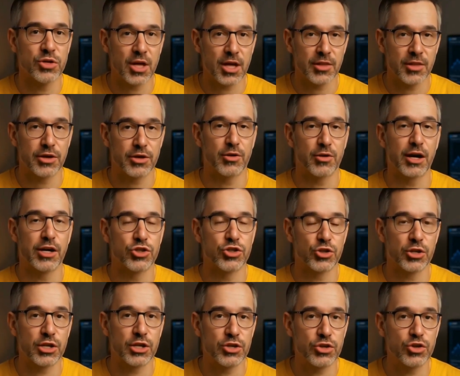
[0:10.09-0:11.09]
that are
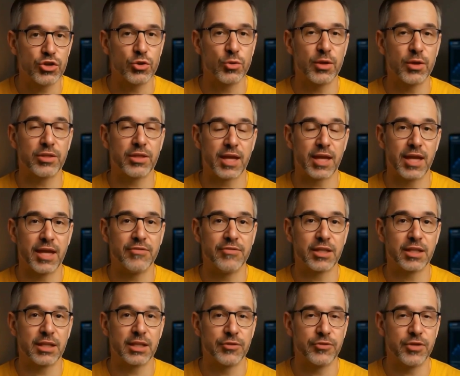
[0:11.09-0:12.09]
actually doing the heavy
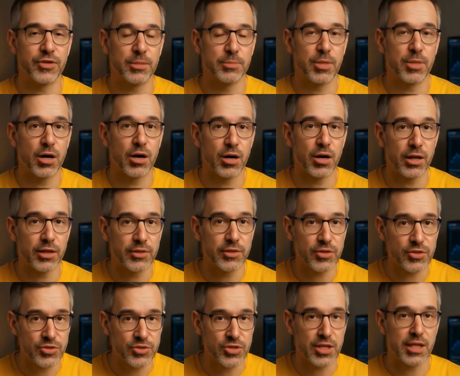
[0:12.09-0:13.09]
lifting behind the
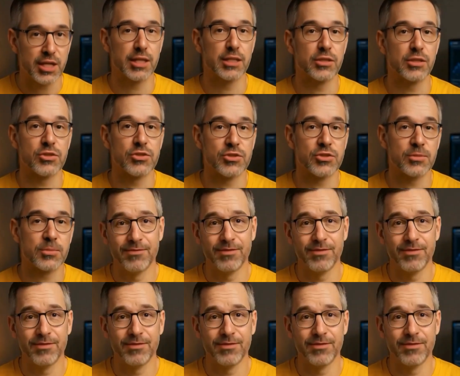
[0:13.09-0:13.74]
scenes.